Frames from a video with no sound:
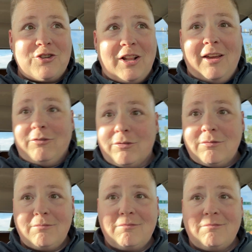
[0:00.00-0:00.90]
your life.
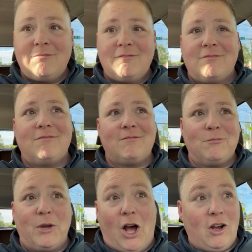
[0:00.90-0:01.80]

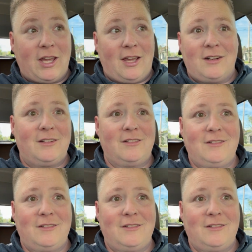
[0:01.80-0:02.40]
We all can.